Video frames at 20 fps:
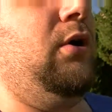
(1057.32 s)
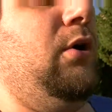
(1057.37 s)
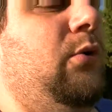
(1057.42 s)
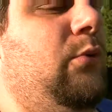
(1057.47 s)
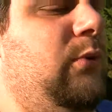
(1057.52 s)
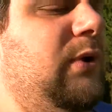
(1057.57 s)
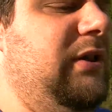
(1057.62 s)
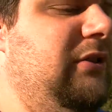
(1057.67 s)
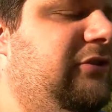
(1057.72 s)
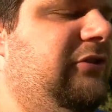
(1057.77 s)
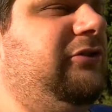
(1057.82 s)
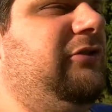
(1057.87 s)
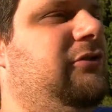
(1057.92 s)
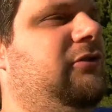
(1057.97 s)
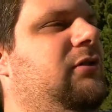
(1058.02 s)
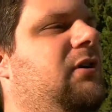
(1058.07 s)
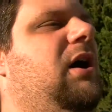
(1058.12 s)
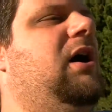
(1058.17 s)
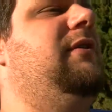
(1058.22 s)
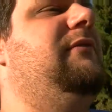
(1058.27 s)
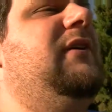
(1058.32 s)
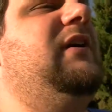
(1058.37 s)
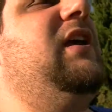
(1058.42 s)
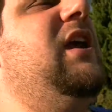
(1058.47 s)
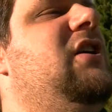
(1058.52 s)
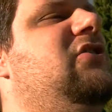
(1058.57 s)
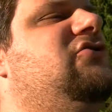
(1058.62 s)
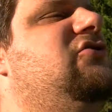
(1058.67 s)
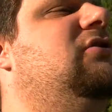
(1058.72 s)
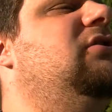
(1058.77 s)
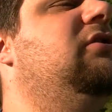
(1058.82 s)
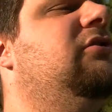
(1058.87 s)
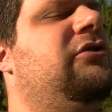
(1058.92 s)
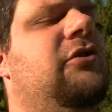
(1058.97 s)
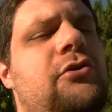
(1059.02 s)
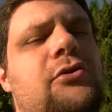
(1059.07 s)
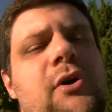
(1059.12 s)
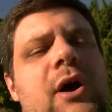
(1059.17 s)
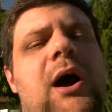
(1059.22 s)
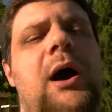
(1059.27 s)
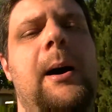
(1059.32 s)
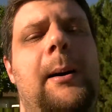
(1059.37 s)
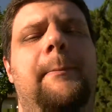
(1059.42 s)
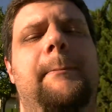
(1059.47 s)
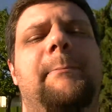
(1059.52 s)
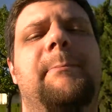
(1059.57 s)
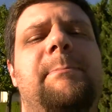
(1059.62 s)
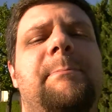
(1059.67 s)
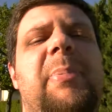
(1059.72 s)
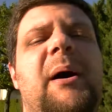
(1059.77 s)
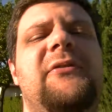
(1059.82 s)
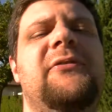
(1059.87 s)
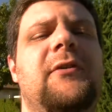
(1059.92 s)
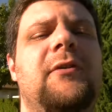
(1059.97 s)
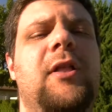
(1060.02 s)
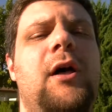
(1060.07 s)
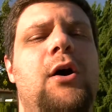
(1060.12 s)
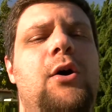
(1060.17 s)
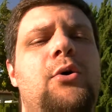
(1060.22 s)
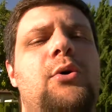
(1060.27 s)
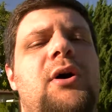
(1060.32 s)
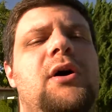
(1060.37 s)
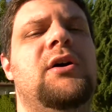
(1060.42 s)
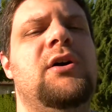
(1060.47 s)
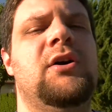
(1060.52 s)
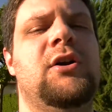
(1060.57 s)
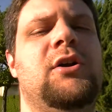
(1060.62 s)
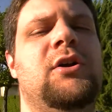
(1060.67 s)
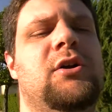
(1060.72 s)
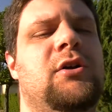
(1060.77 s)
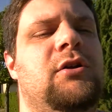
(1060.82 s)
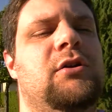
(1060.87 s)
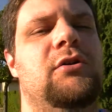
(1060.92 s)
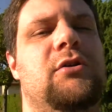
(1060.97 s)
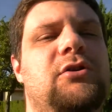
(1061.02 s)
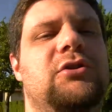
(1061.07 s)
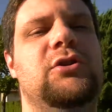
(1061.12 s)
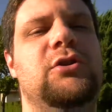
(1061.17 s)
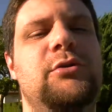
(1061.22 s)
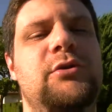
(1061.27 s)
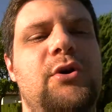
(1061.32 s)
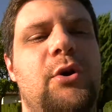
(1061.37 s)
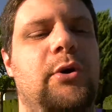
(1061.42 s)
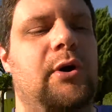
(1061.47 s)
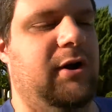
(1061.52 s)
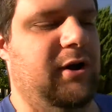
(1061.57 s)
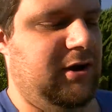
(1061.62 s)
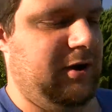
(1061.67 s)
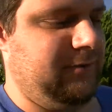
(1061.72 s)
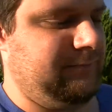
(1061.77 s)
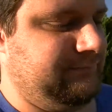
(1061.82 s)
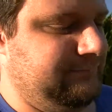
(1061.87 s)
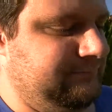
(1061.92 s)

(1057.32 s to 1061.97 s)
went on vacation to Buffalo, New York